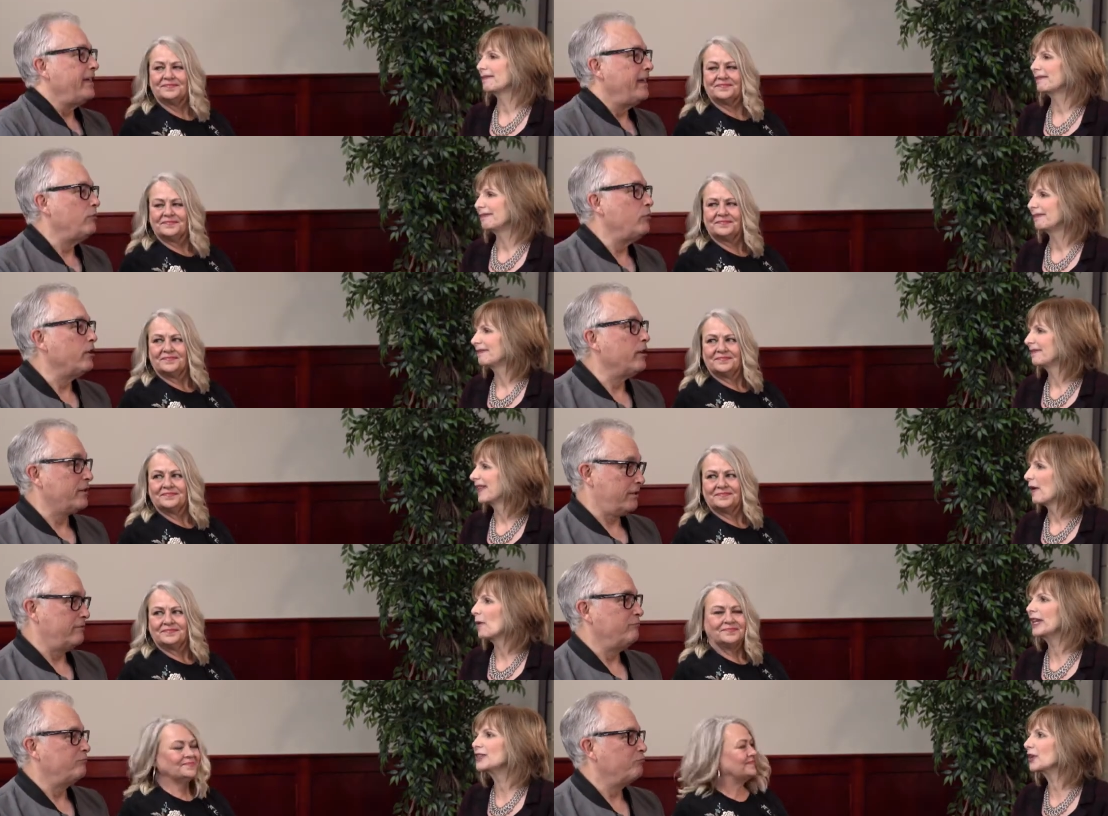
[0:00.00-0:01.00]
Speaker 1: it works.
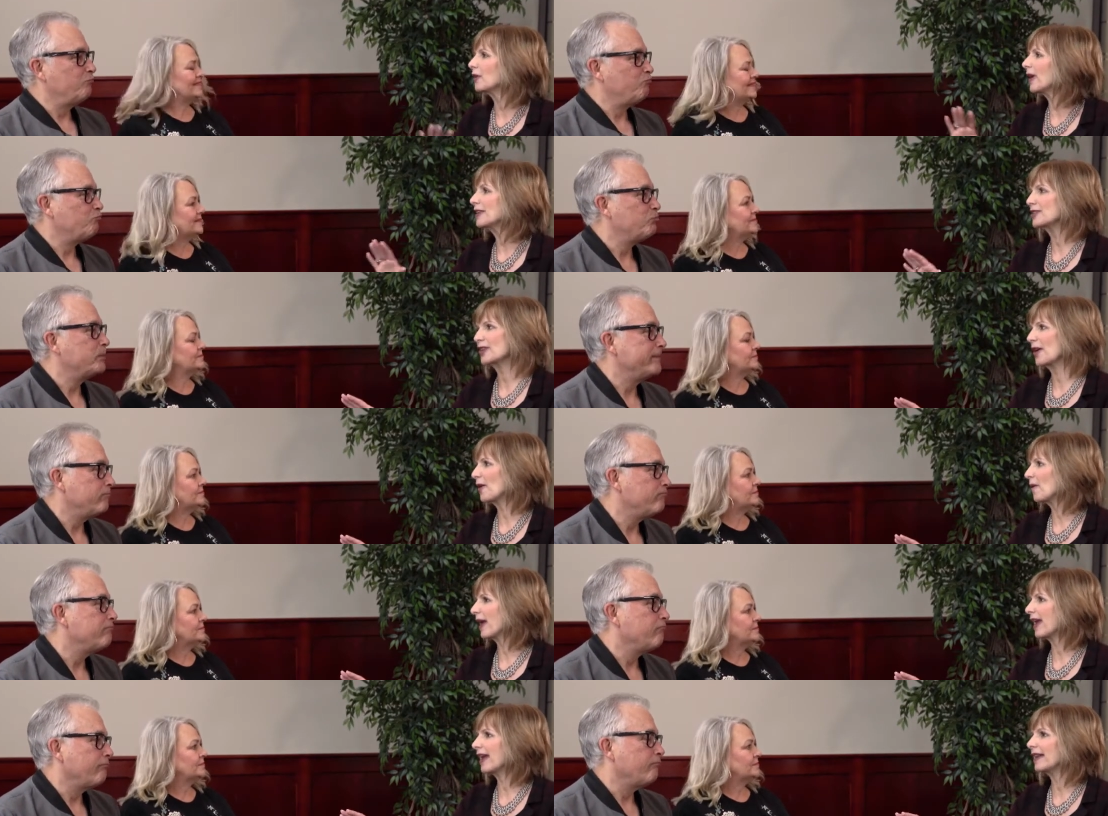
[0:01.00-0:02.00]
Speaker 2: Well, it's a great
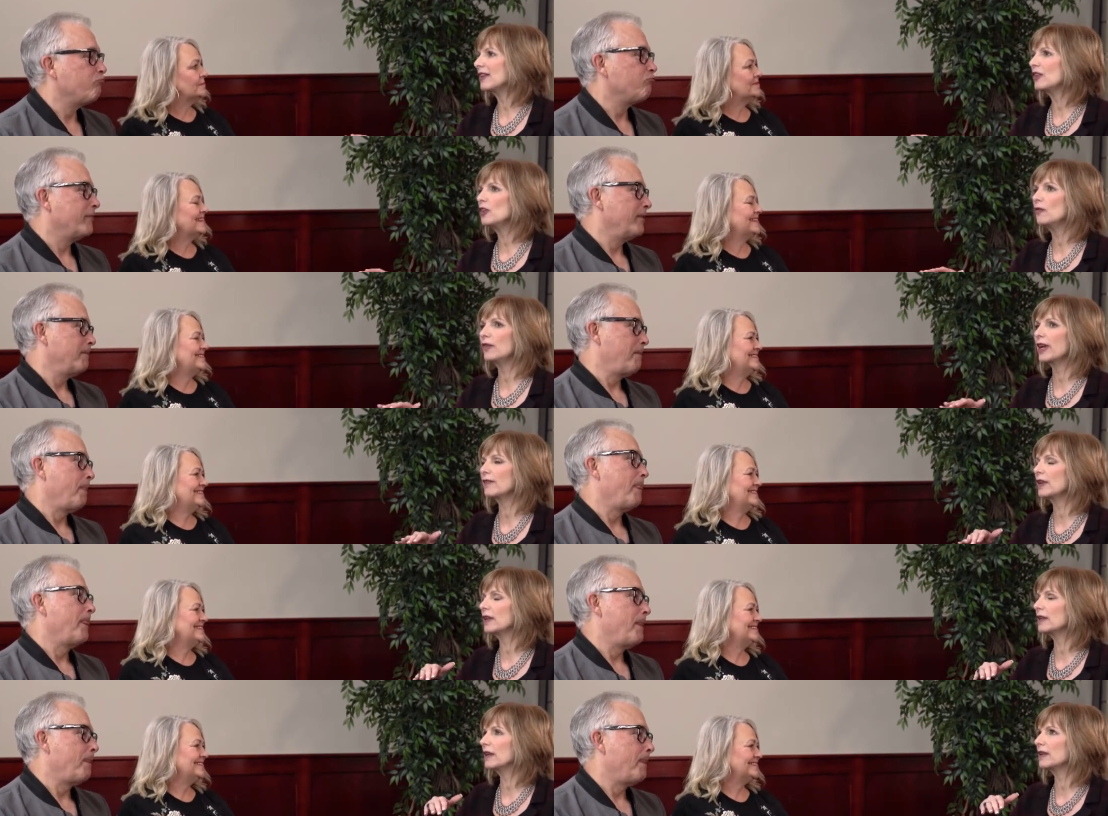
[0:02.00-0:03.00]
show, and you've
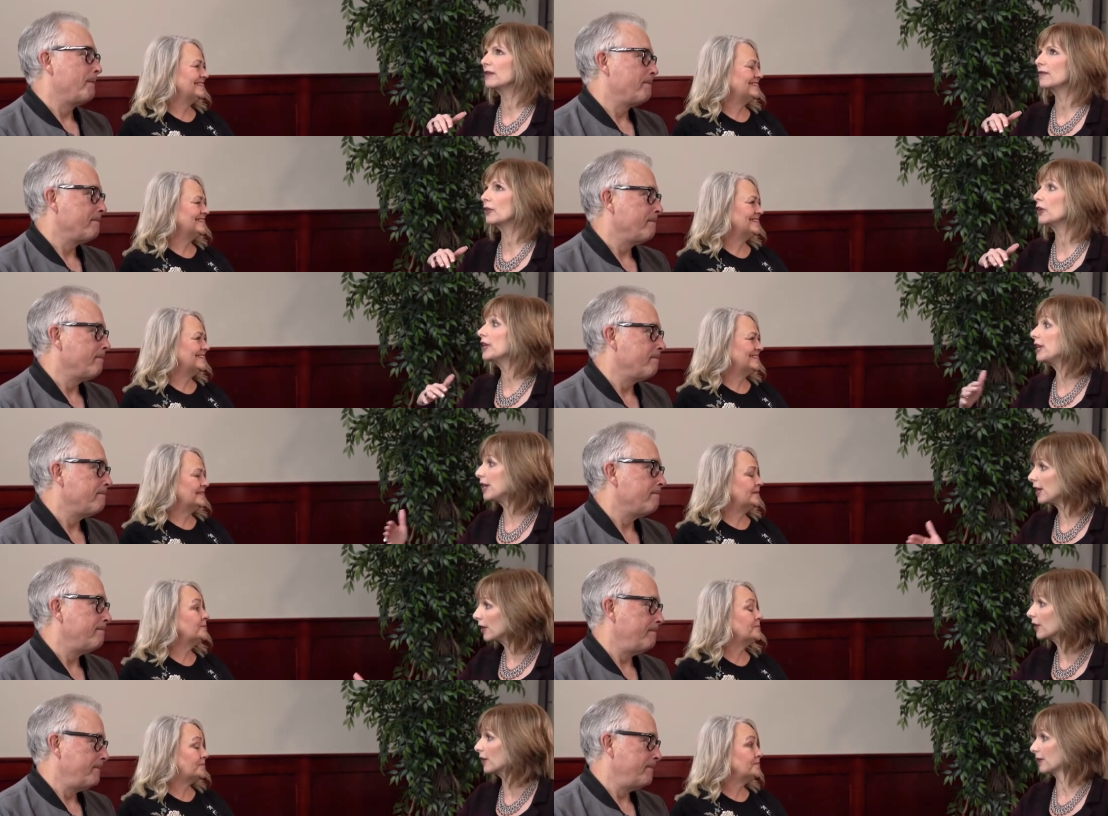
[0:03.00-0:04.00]
given for
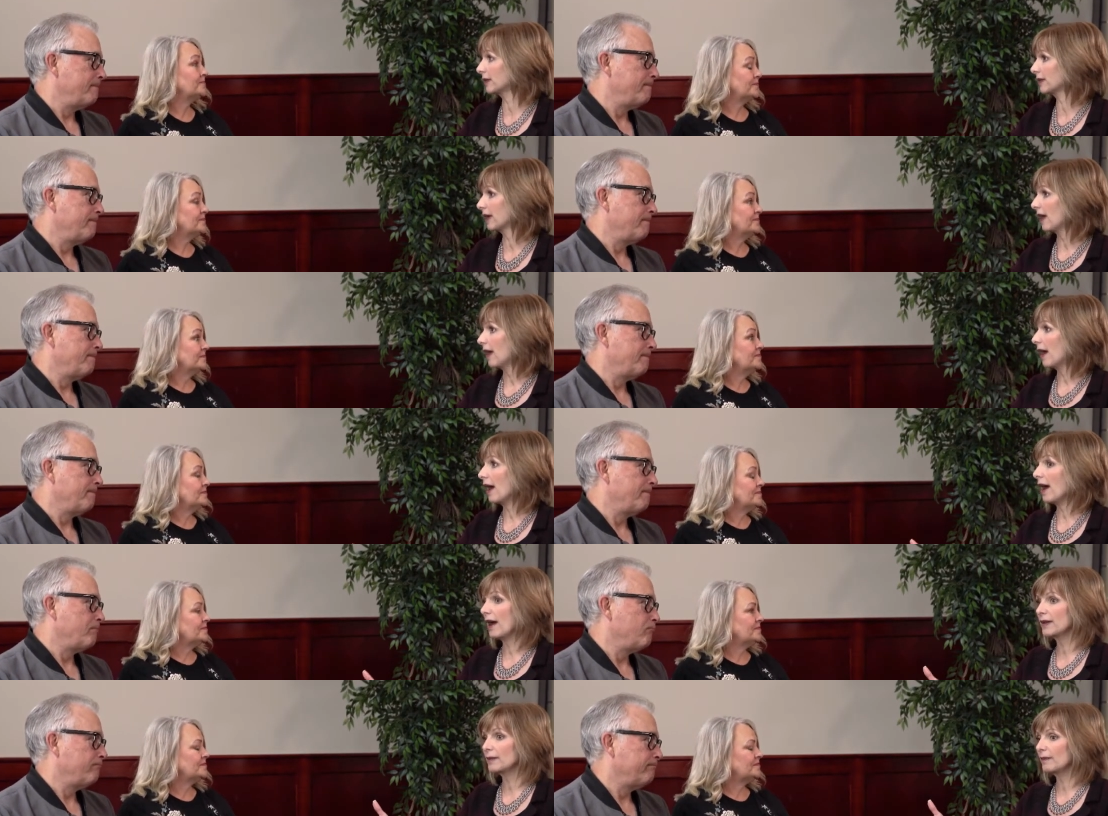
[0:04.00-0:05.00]
years.
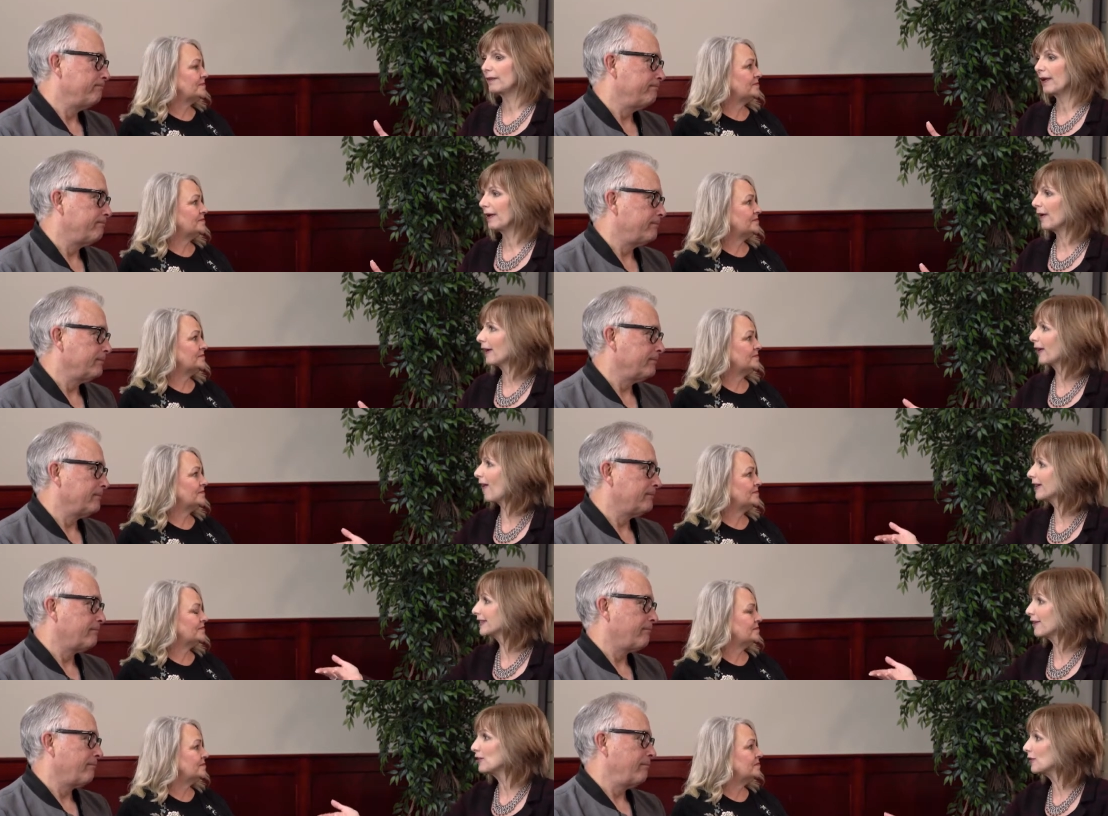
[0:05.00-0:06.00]

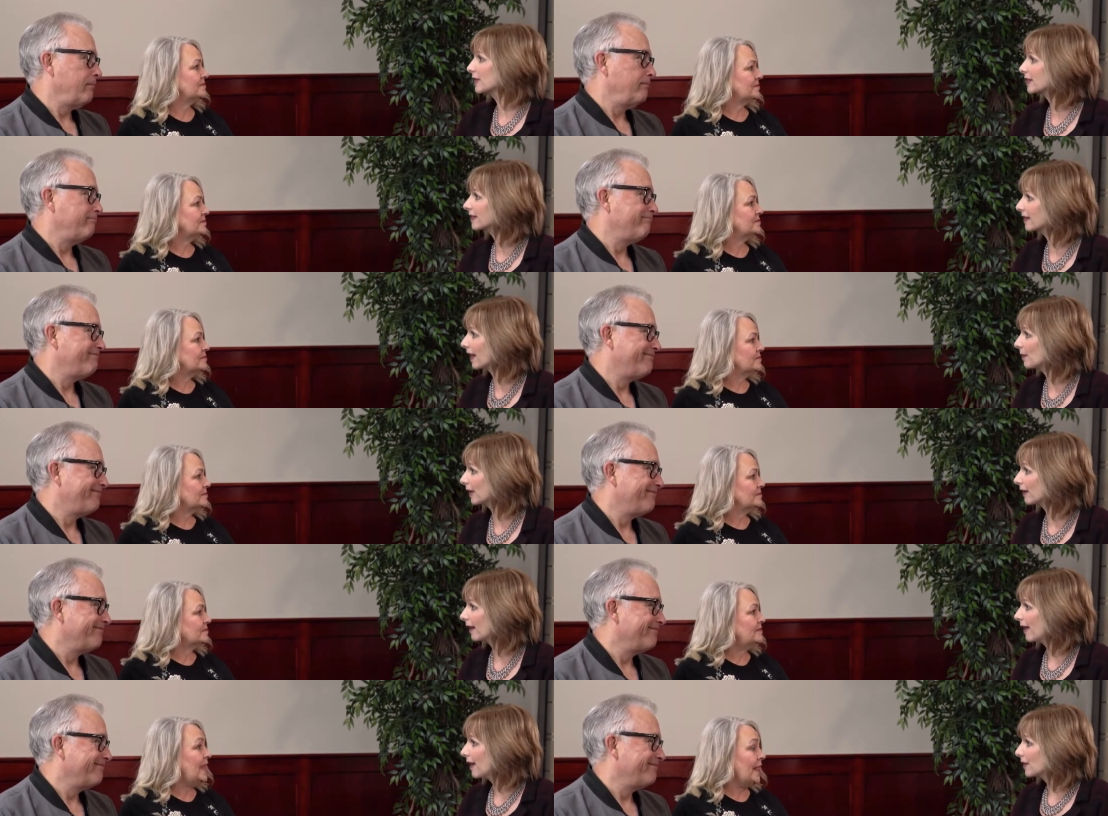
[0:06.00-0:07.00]
God's given you this assignment.
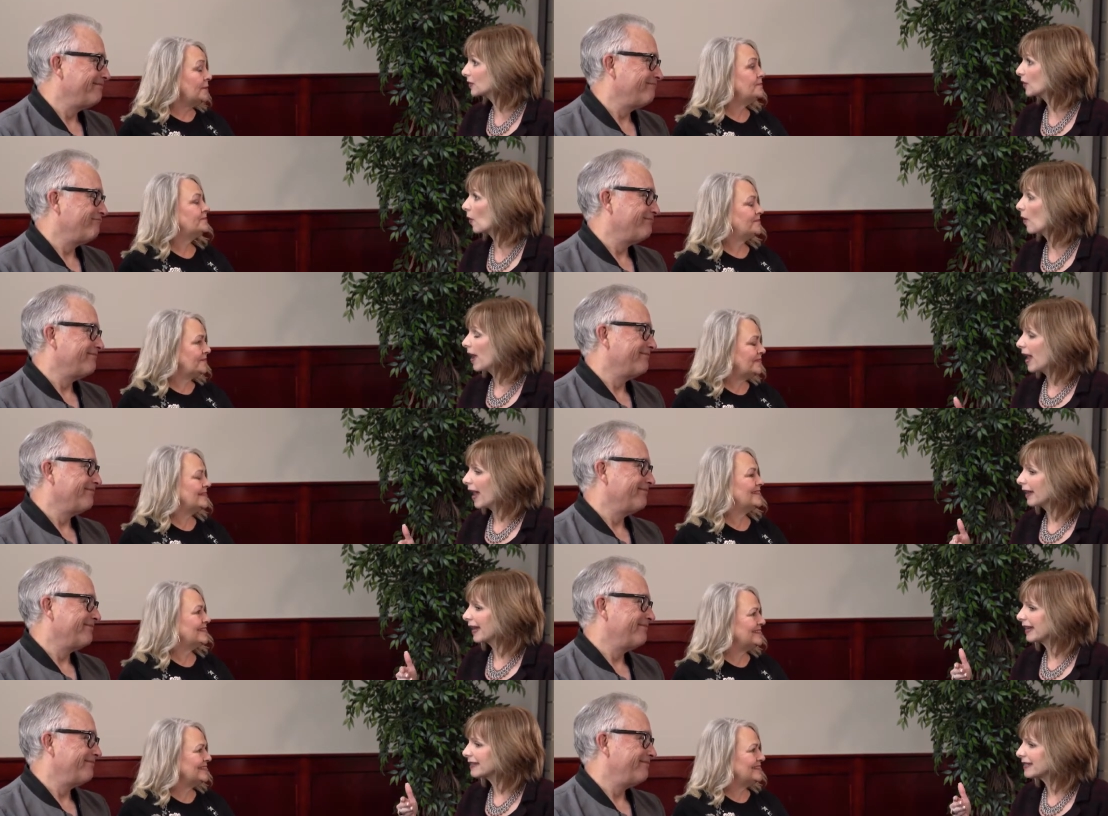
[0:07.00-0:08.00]
Yeah. So,
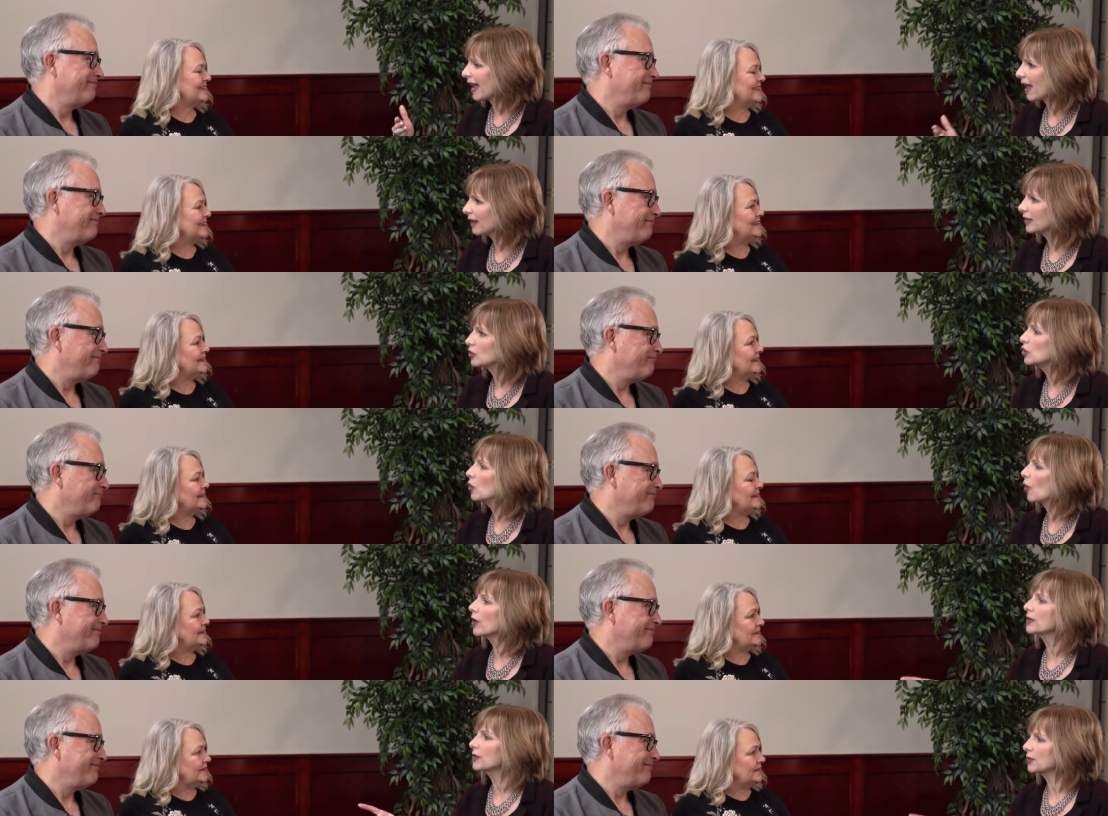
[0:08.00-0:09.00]
tell us
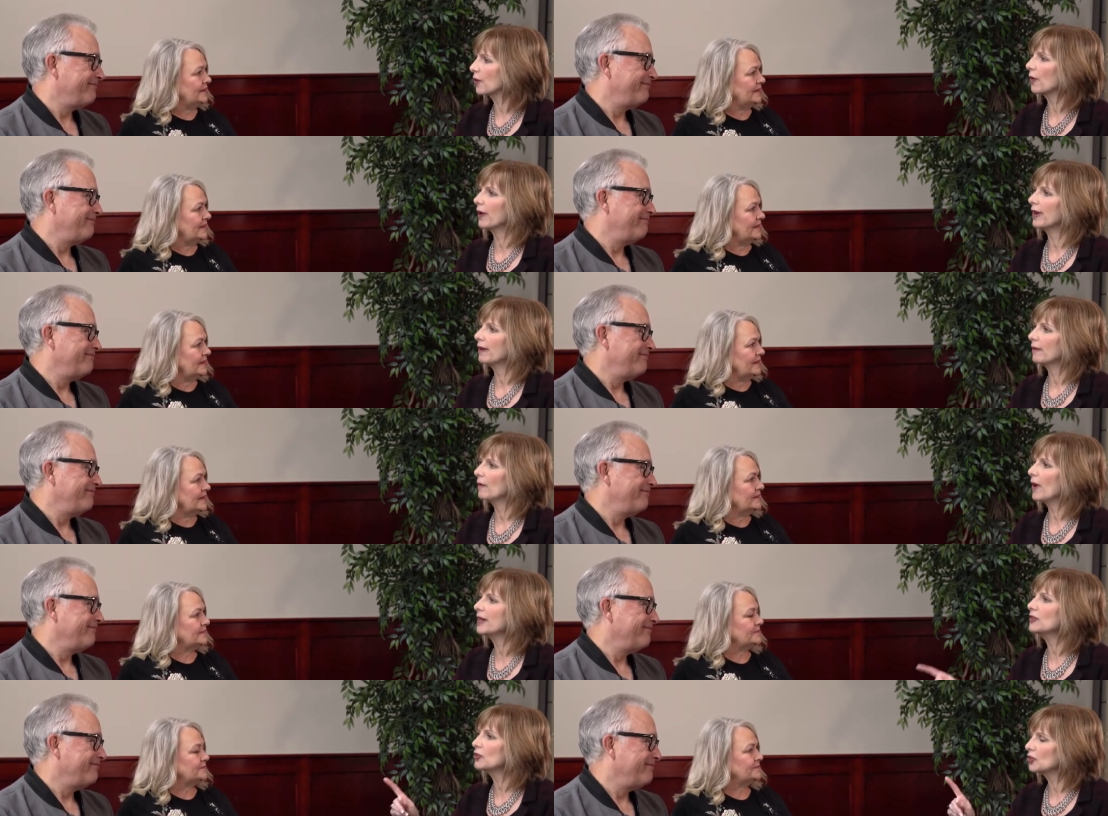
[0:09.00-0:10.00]
your story.
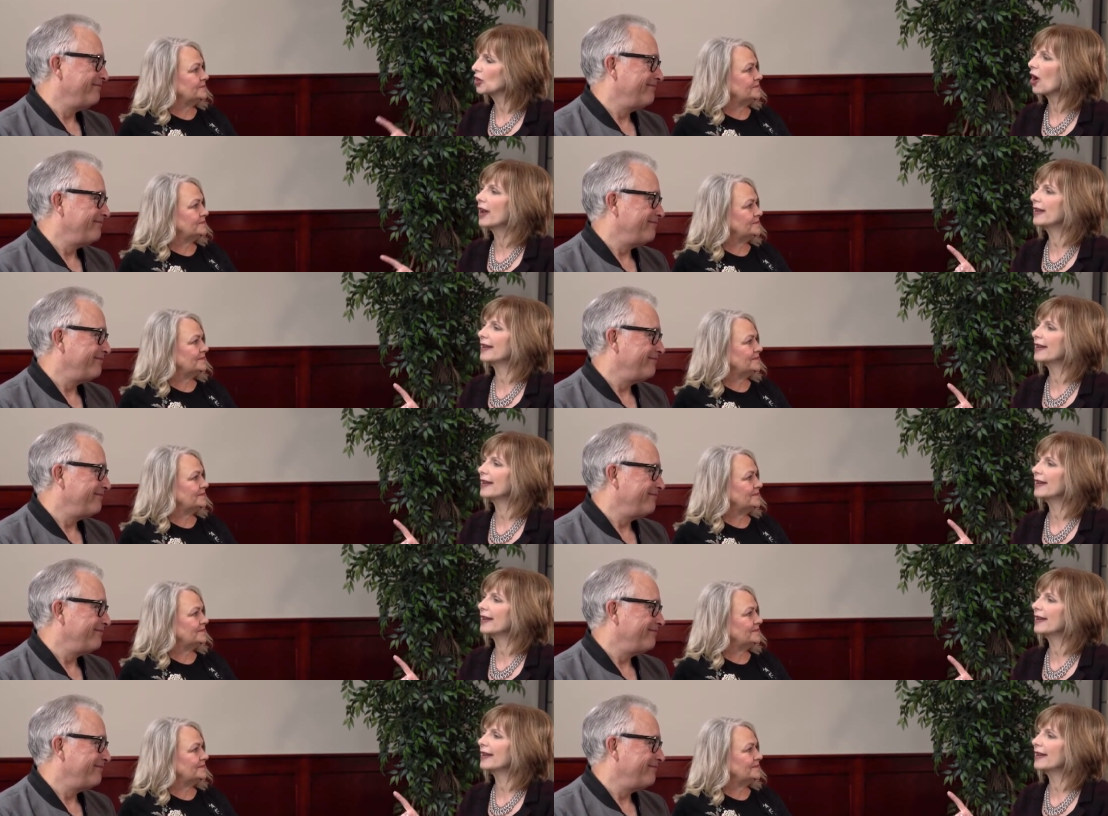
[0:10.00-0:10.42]
What is John